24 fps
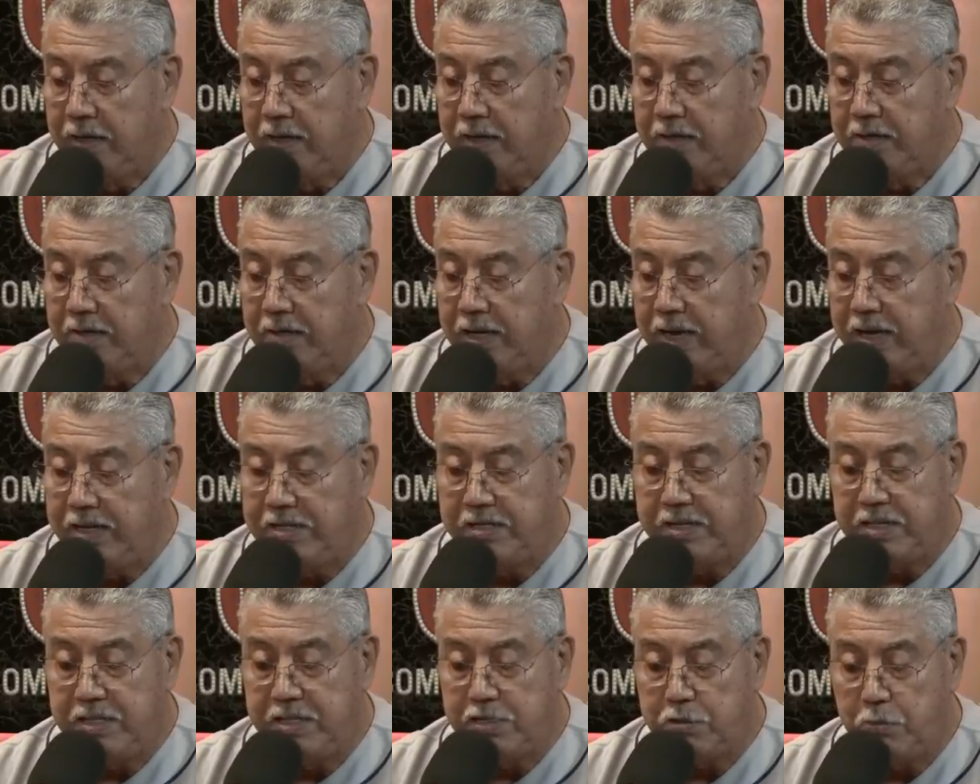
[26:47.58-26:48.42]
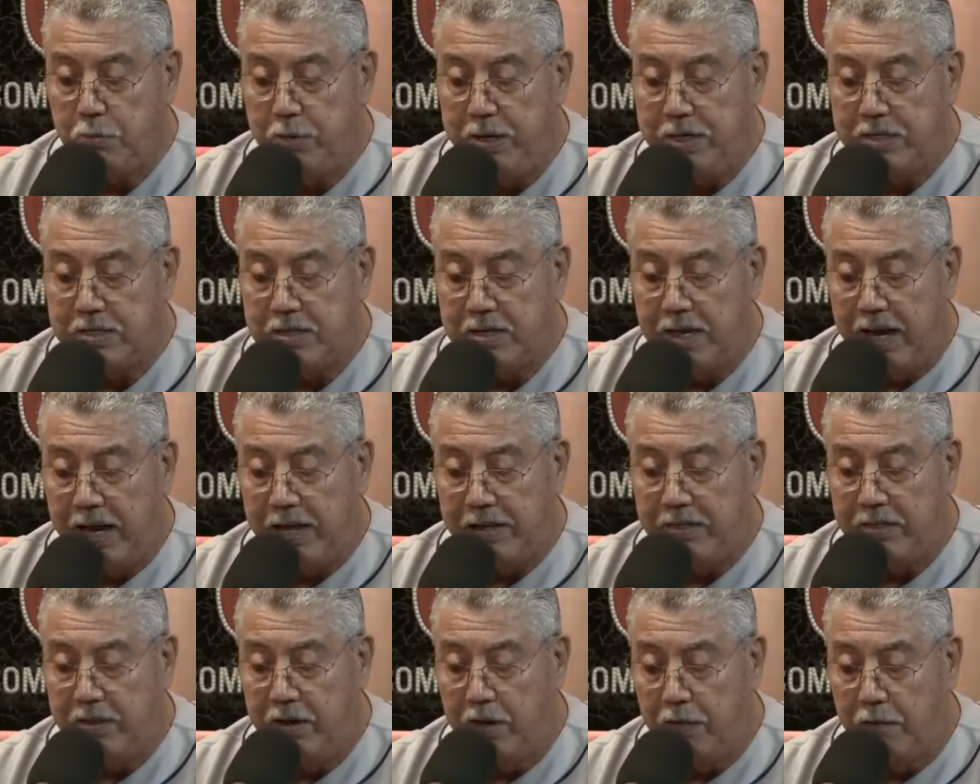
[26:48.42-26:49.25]
Tasty sweets
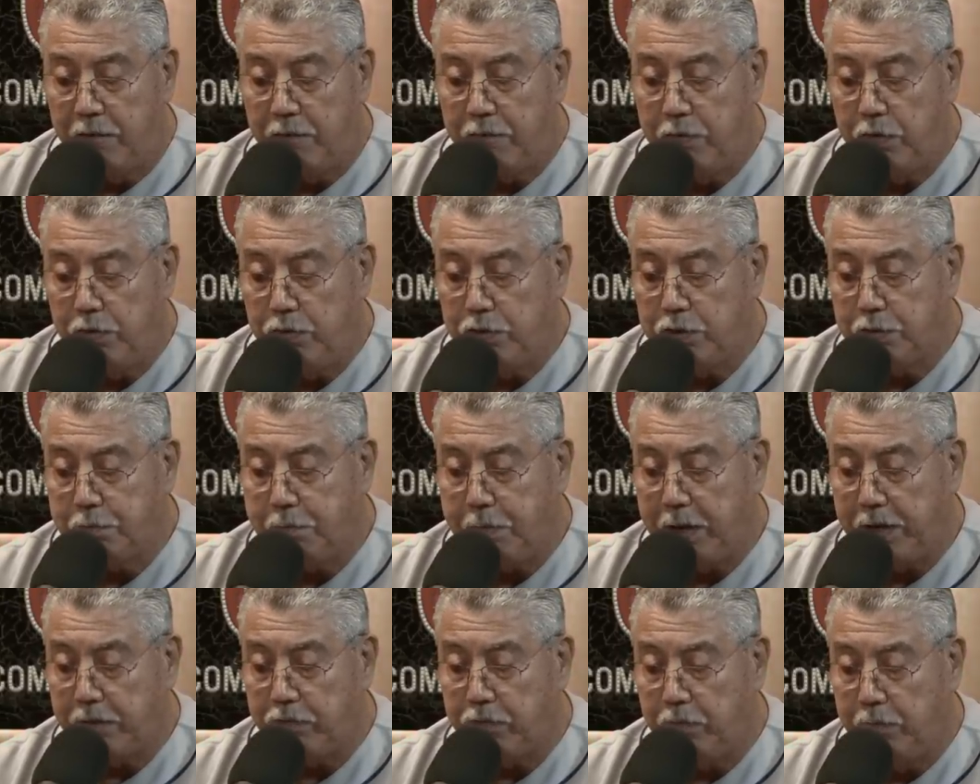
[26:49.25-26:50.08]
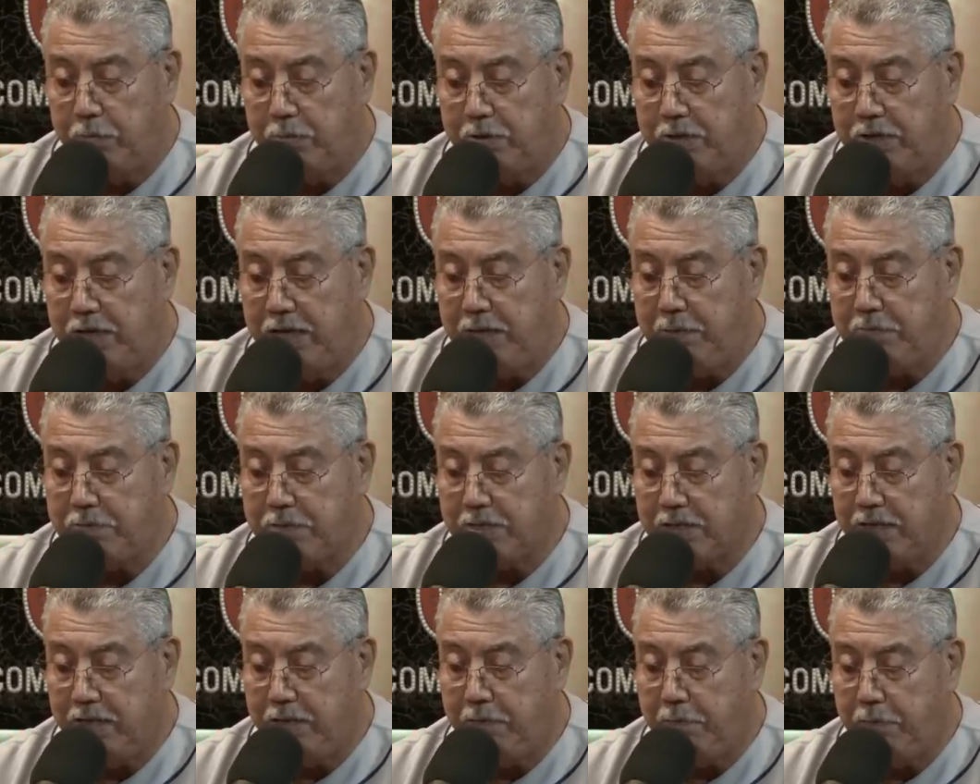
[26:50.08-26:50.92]
like their full-spectrum deep
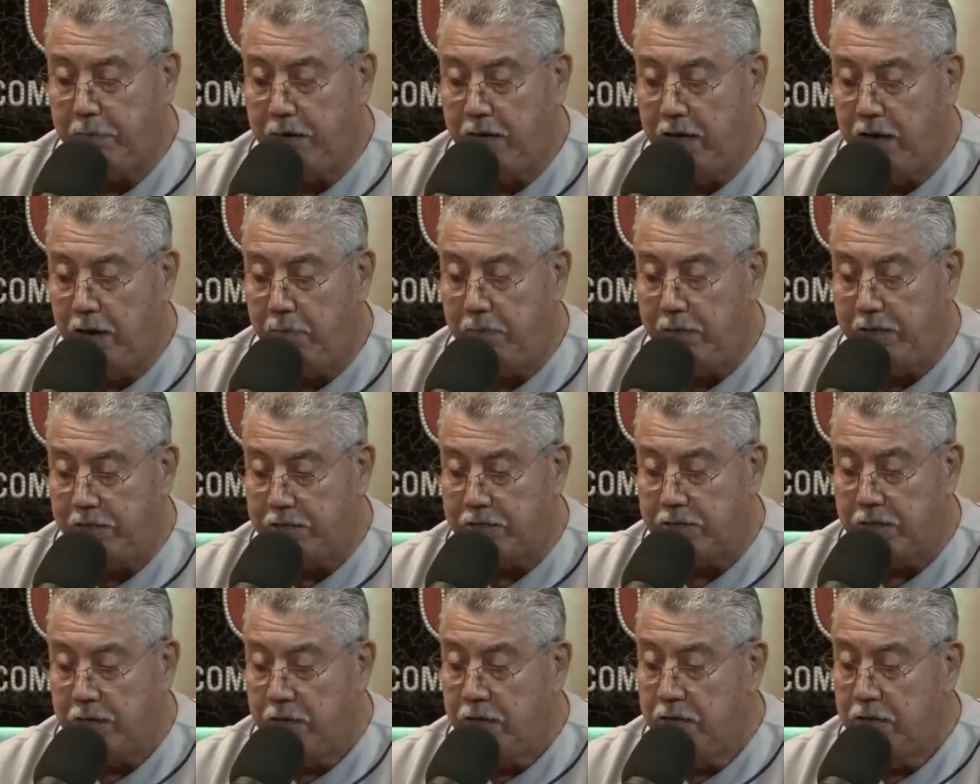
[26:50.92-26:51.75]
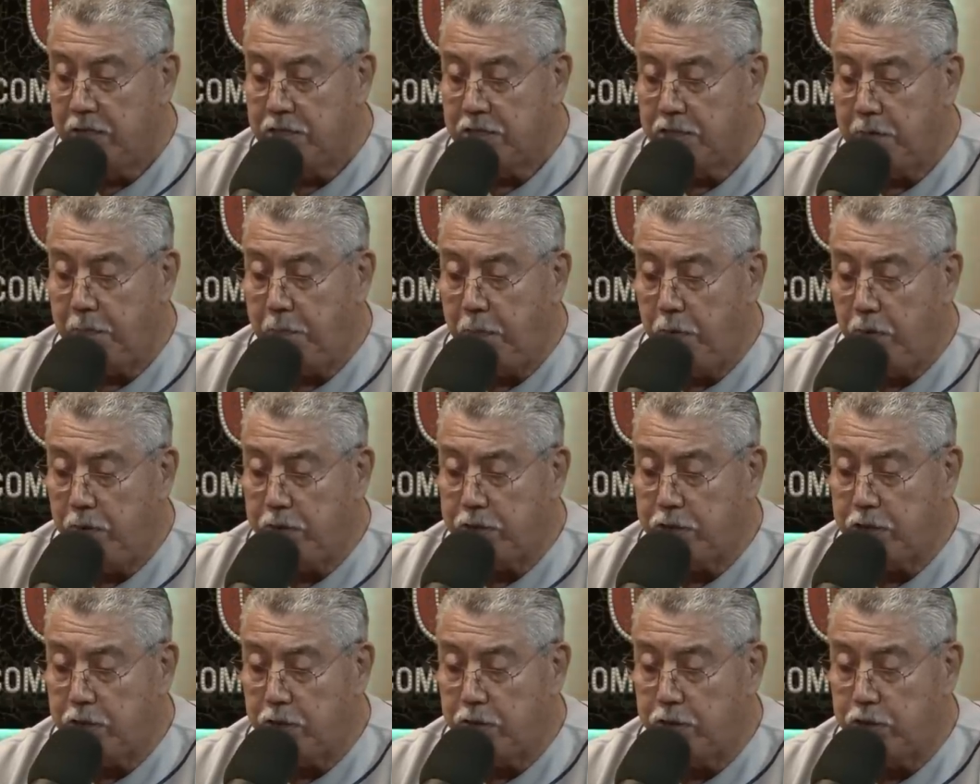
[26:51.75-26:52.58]
sleep gummies
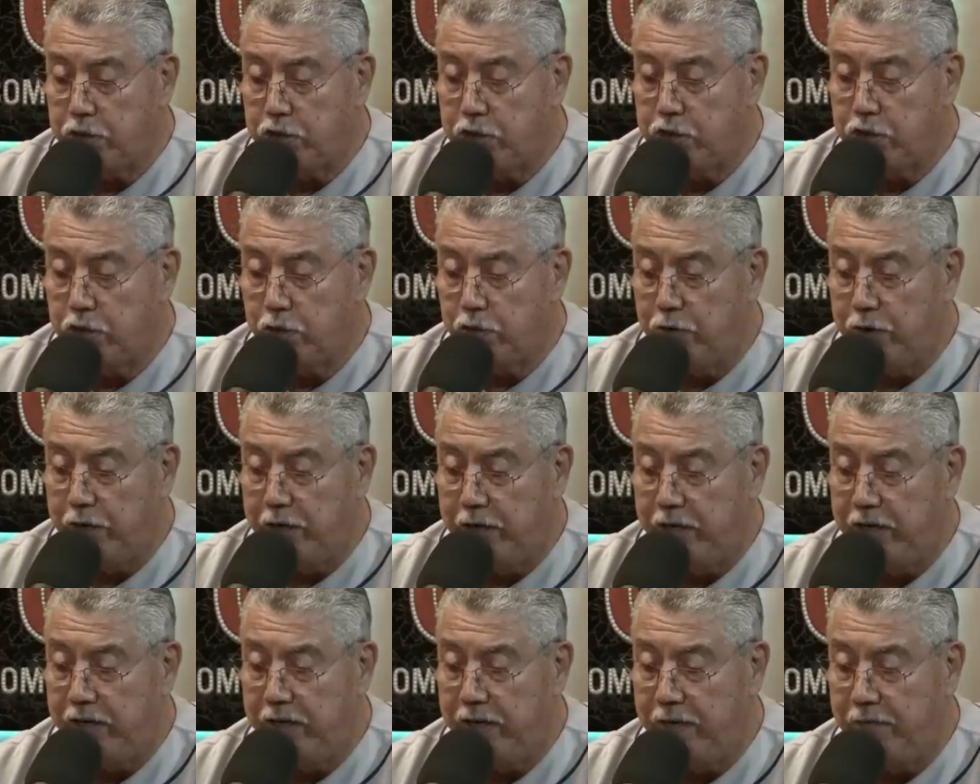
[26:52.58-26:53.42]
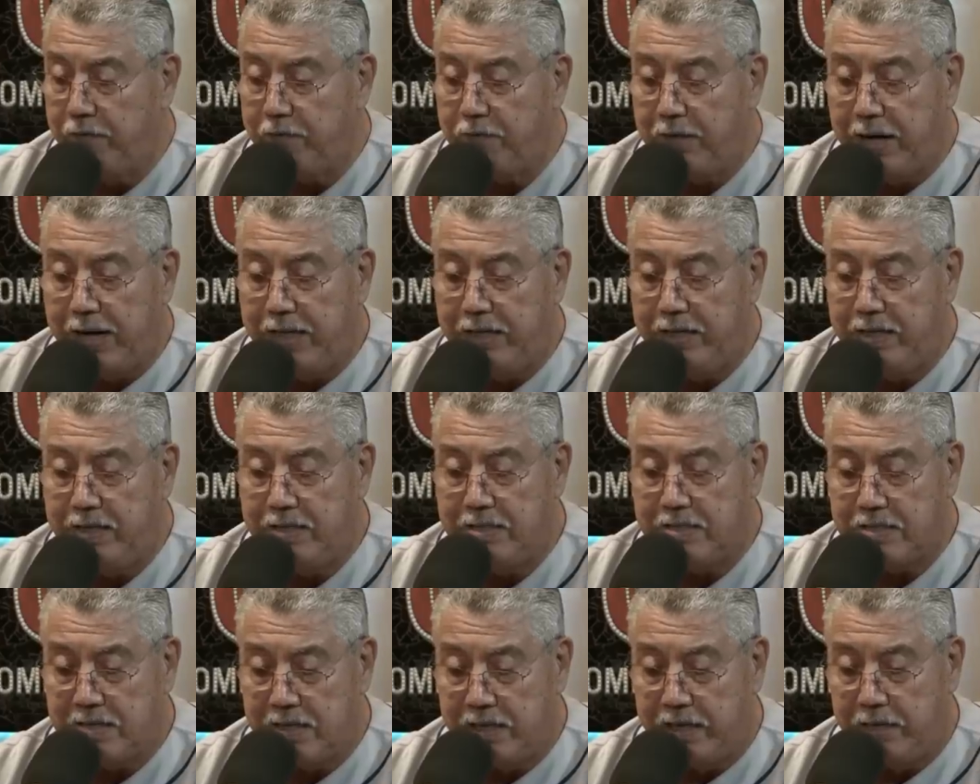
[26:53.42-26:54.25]
support your journey in
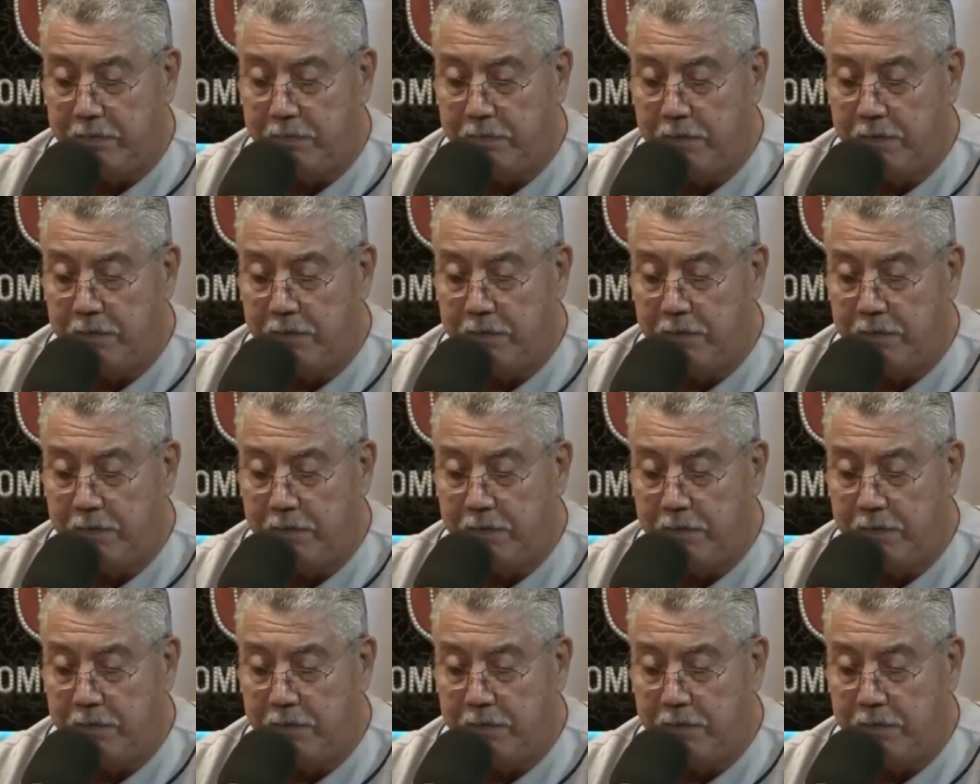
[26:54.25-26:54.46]
finding sleep.